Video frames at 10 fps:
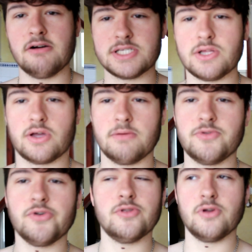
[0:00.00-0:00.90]
It's like I'm
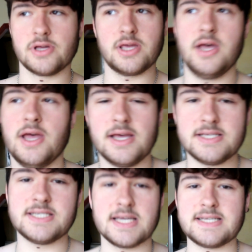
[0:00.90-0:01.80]
doing like
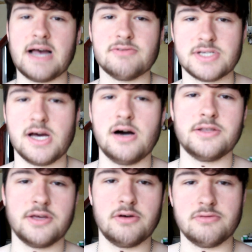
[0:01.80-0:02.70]
six hours of
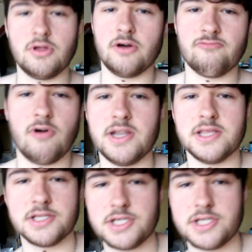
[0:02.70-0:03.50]
cardio, like running.